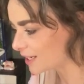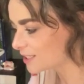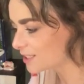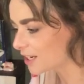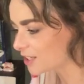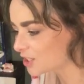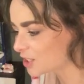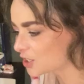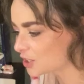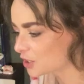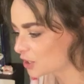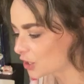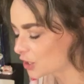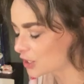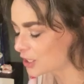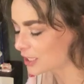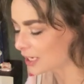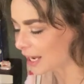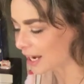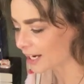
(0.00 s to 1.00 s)
it doesn't
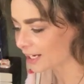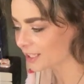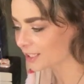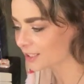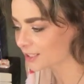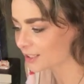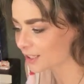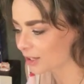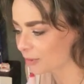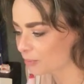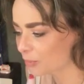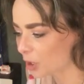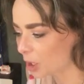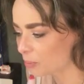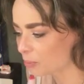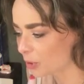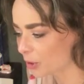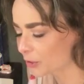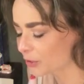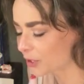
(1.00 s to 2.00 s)
look like a
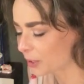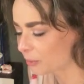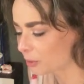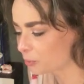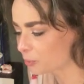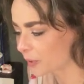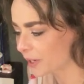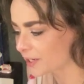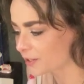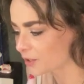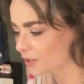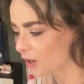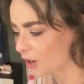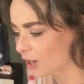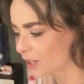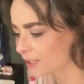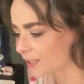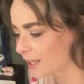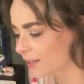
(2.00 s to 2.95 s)
book that will break your heart.